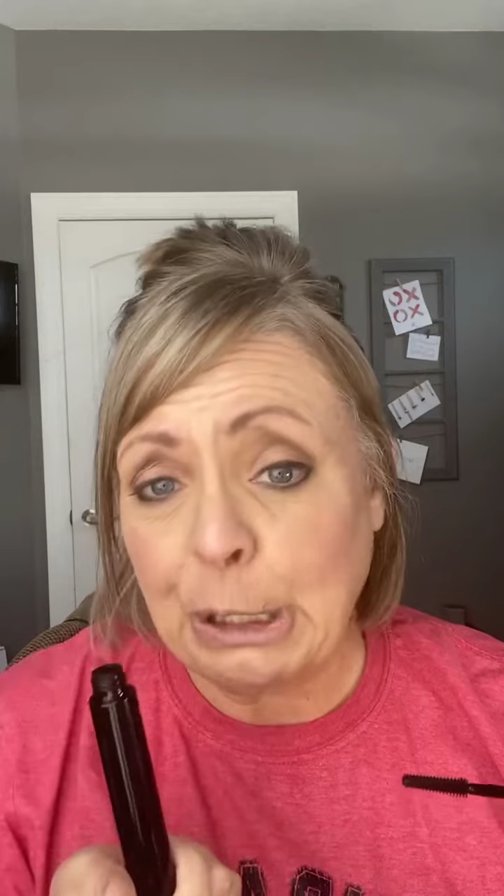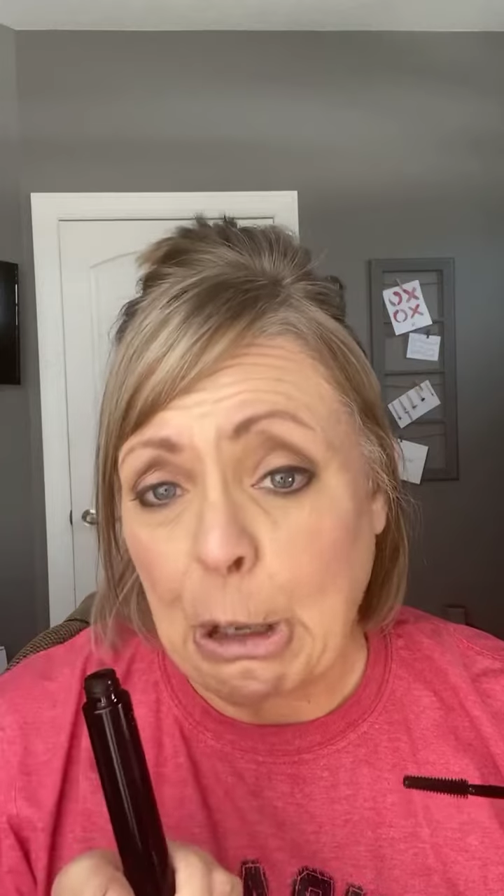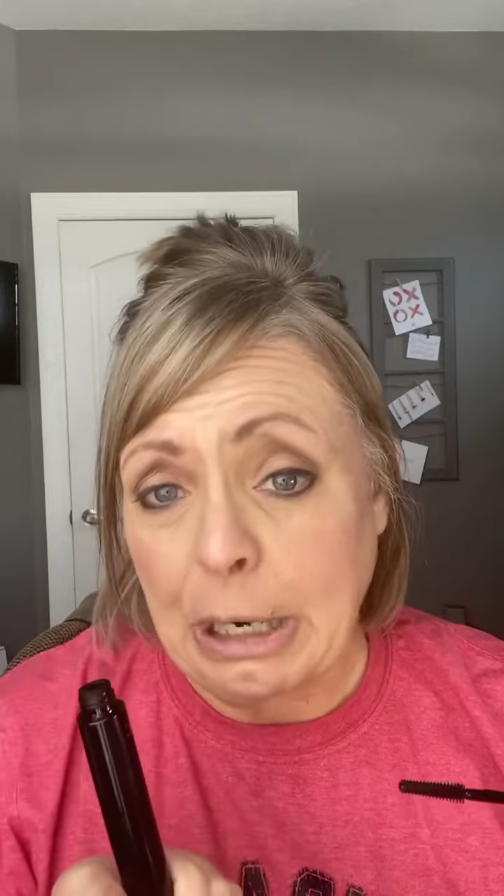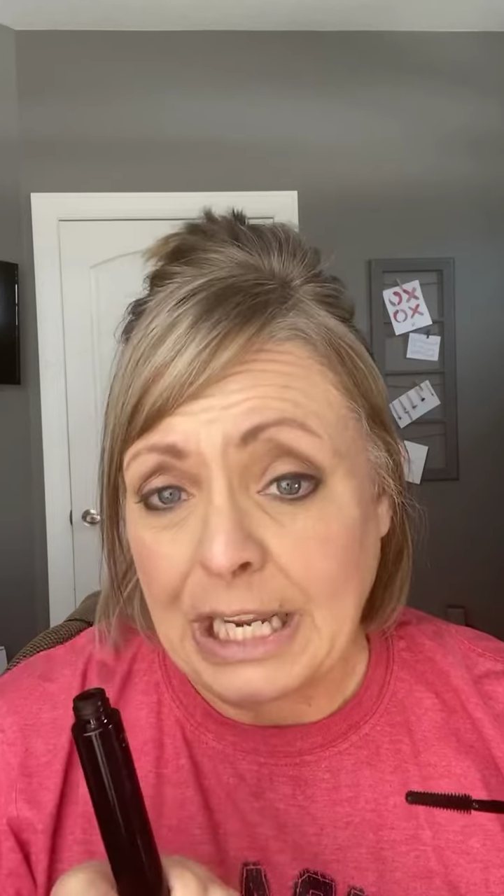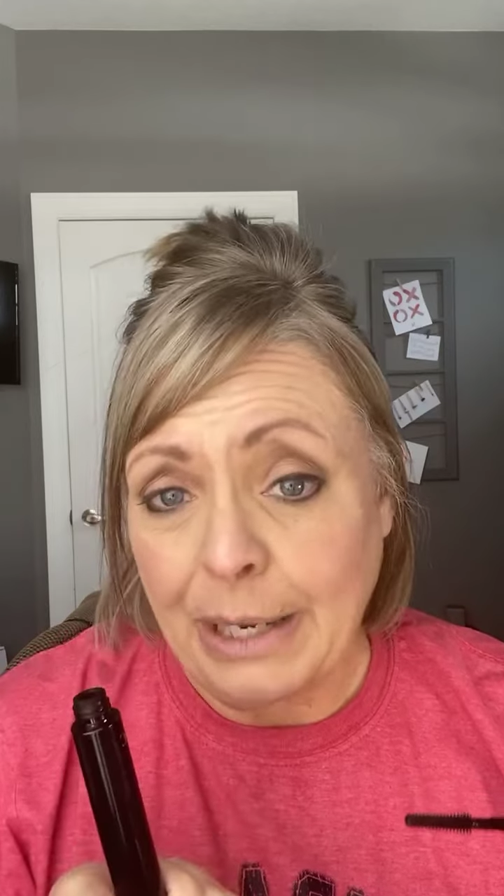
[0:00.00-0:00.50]
it
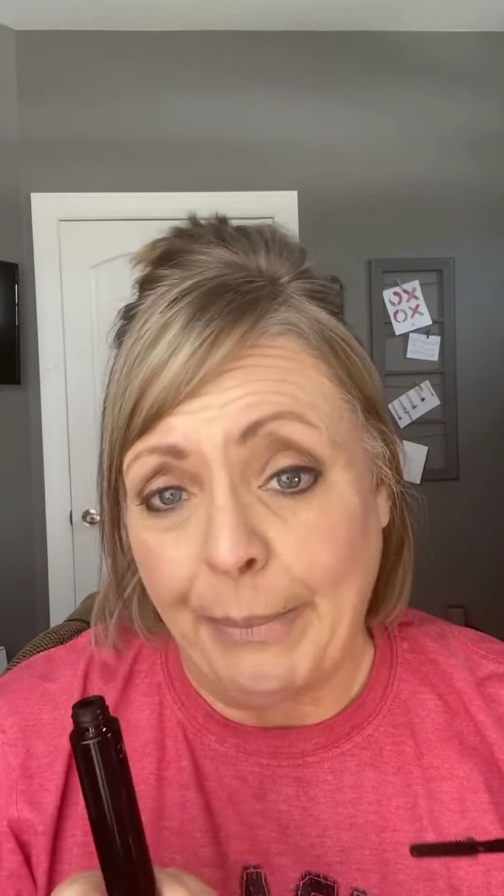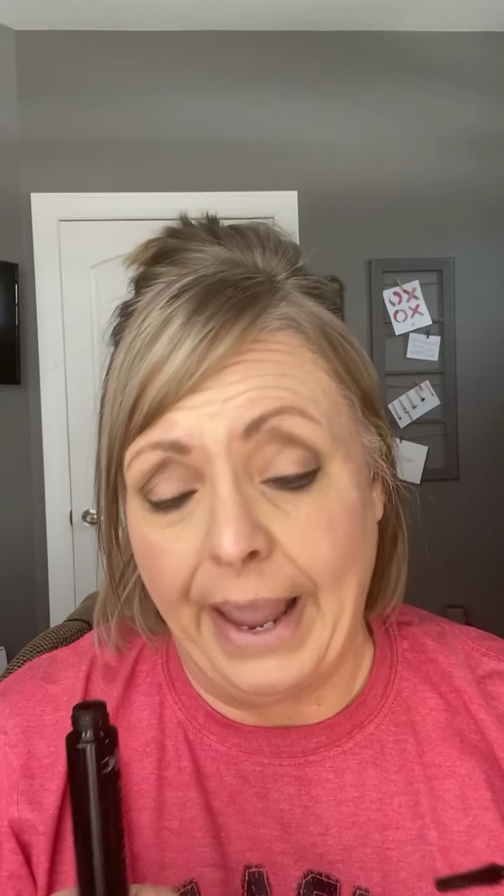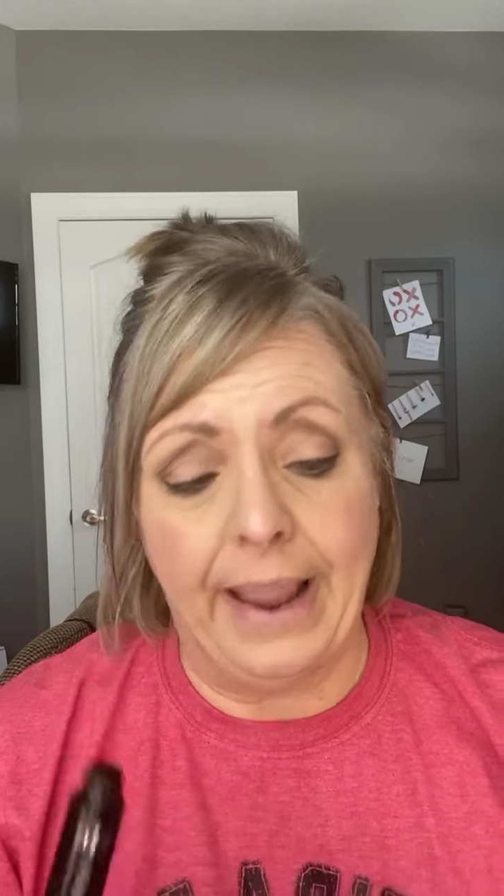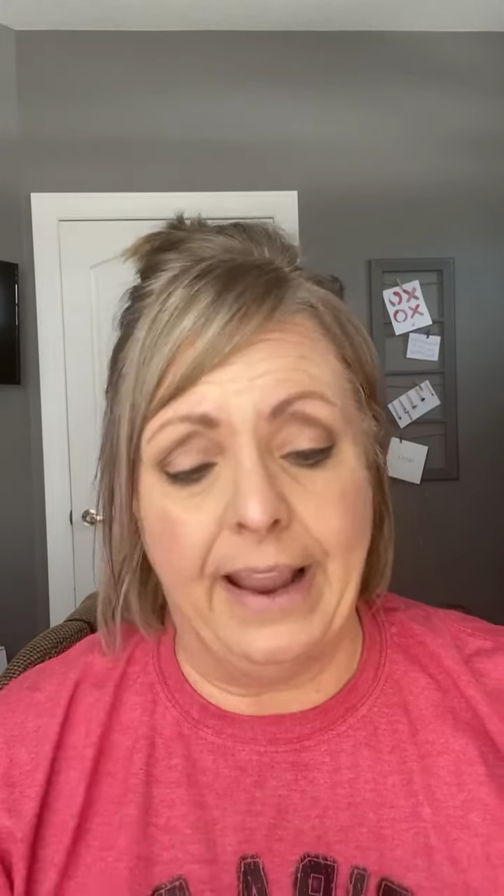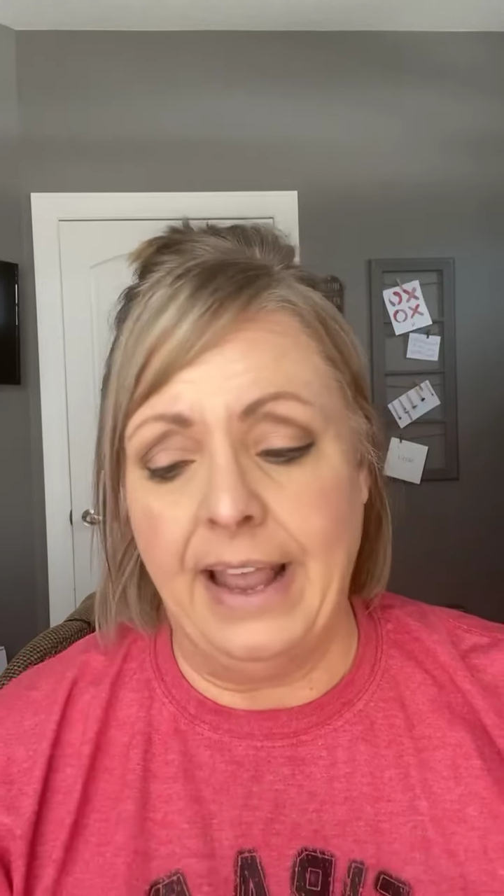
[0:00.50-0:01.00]
on
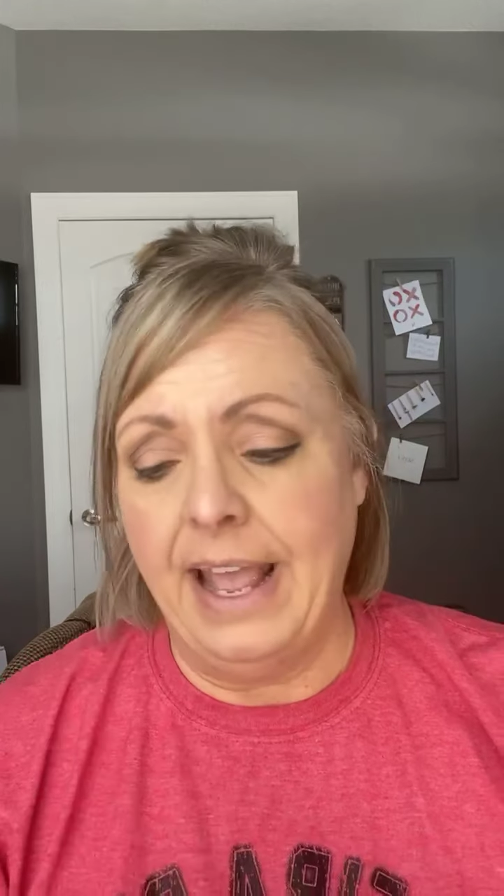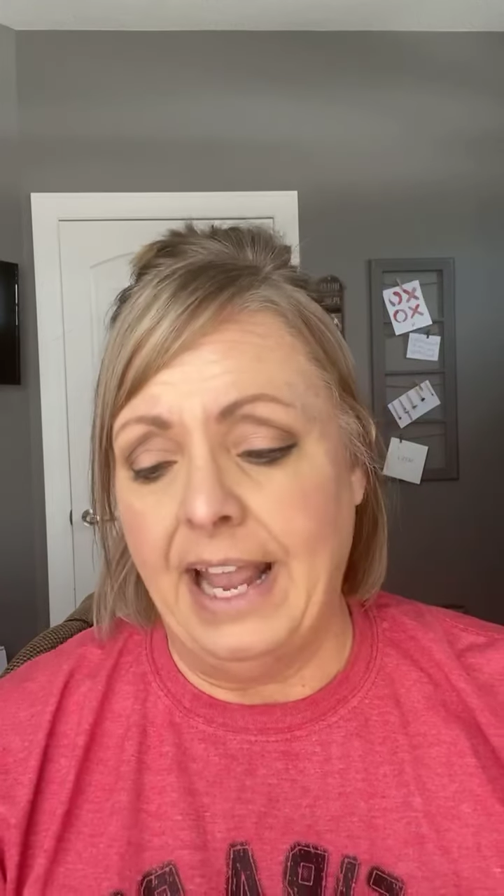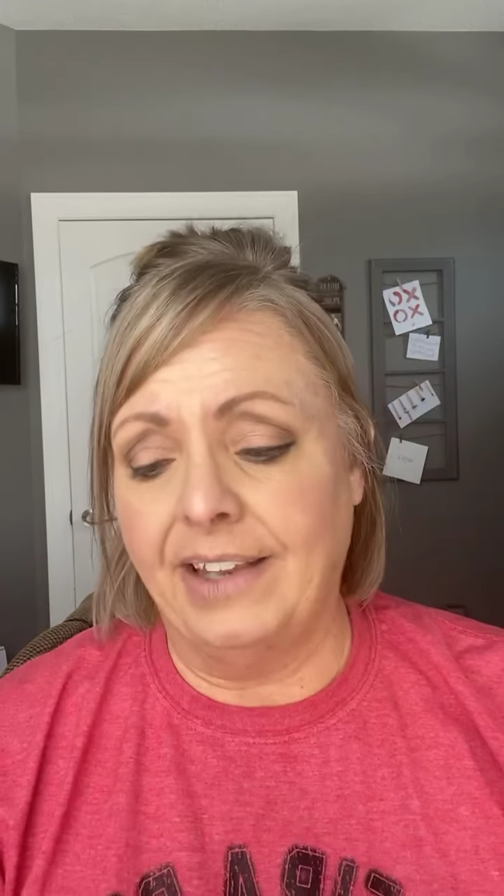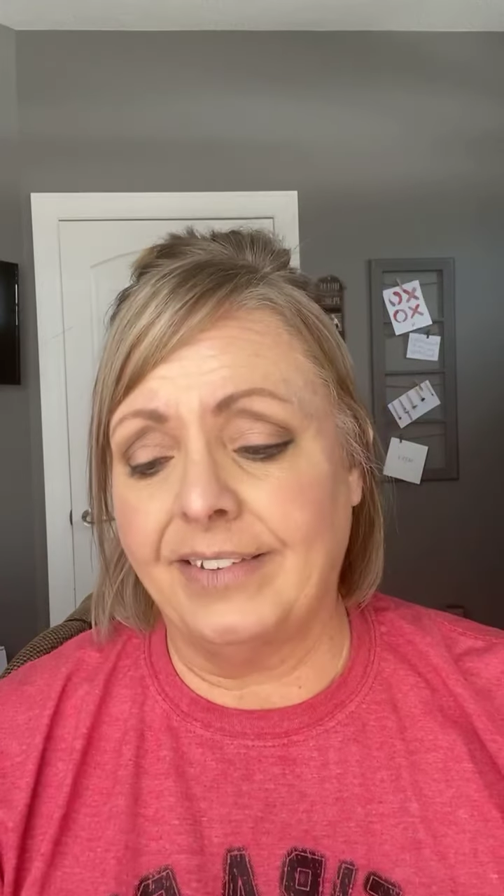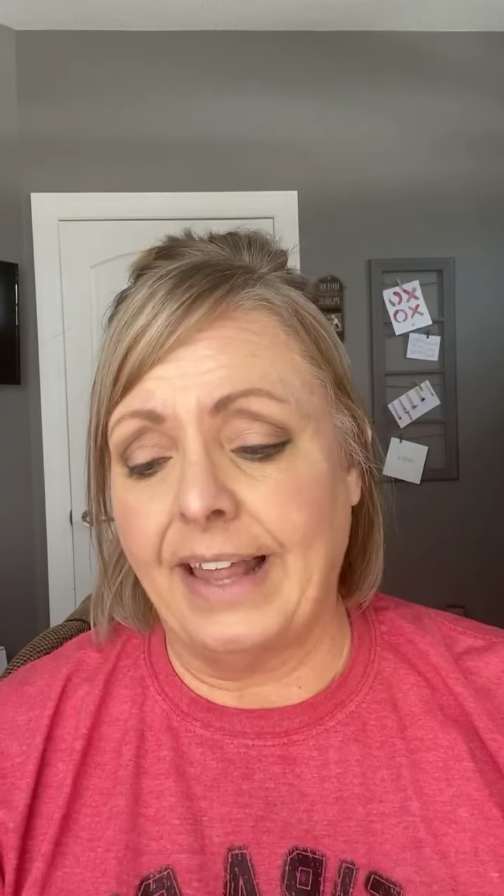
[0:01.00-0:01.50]
eBay.
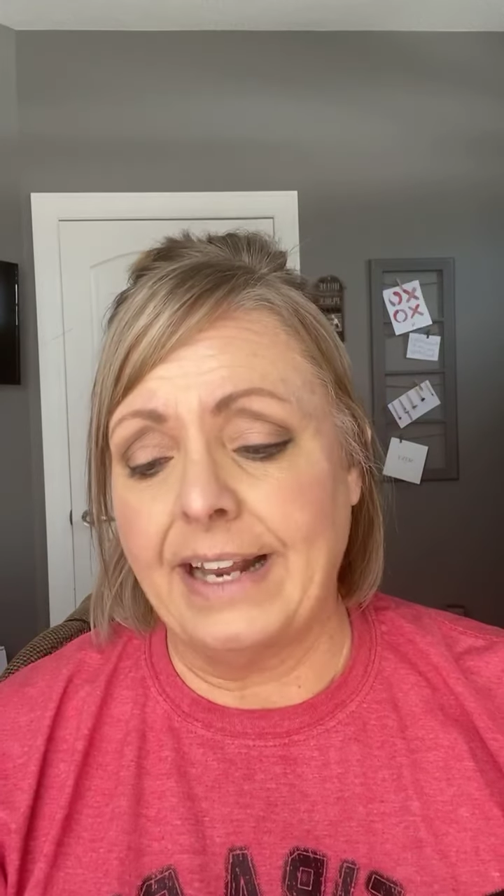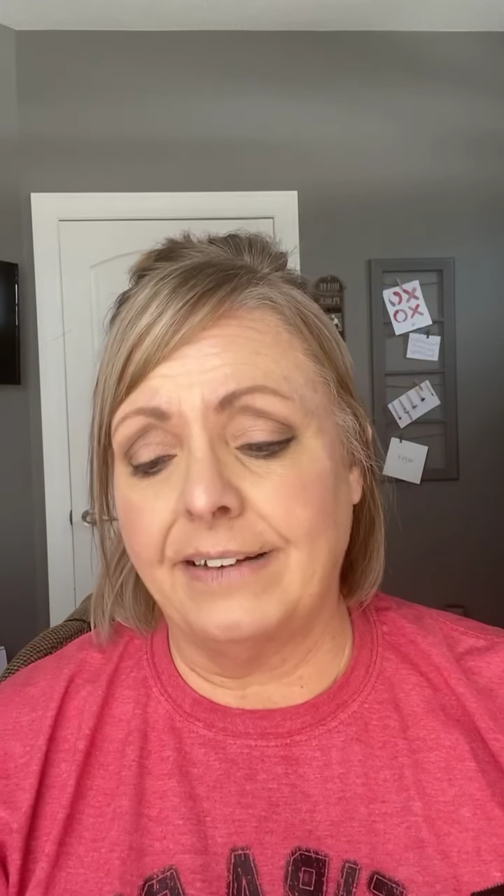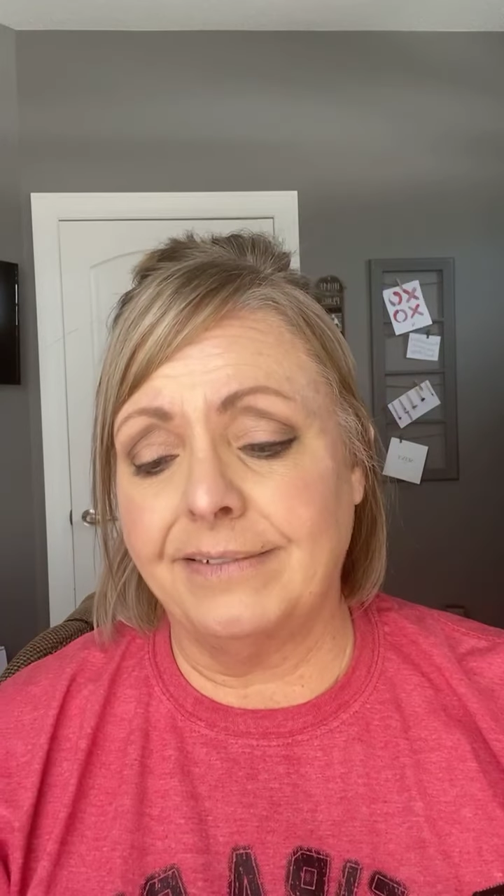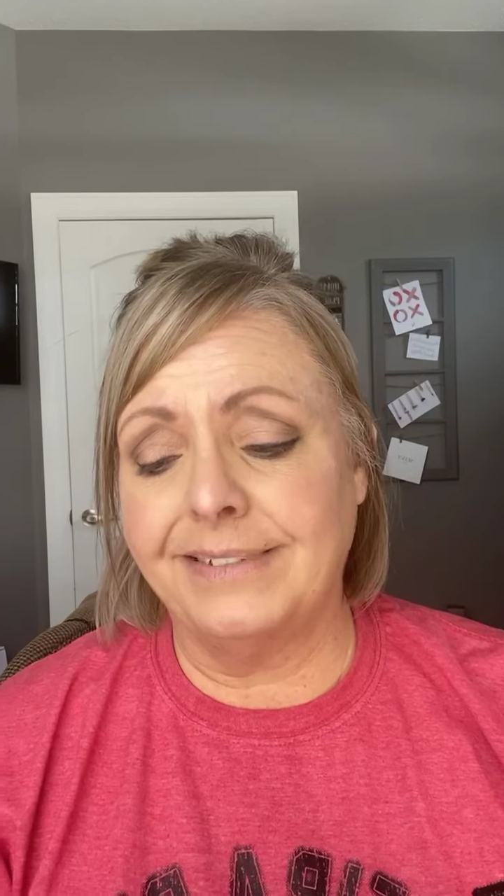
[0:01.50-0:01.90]
It's like